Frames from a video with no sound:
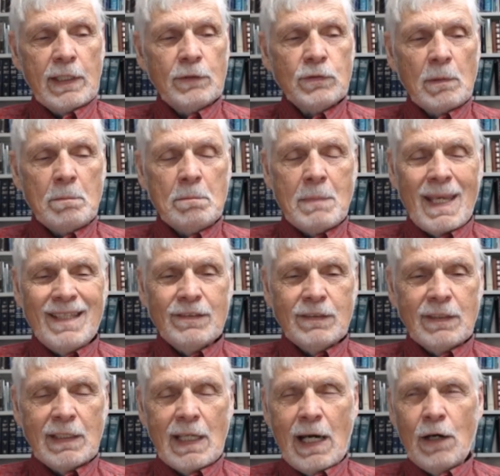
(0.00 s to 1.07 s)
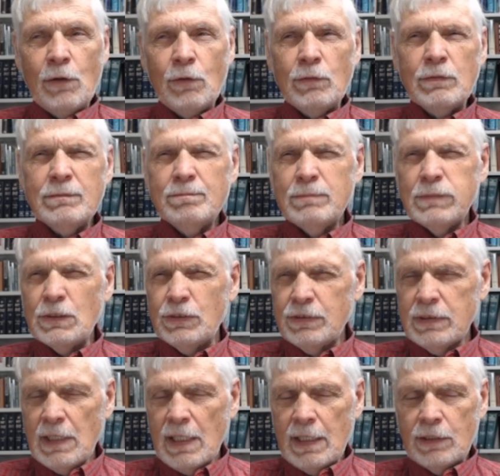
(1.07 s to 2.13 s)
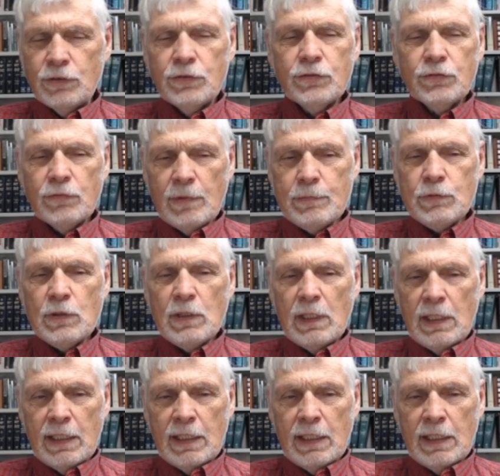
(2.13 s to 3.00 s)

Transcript: it was amazing how precise scripture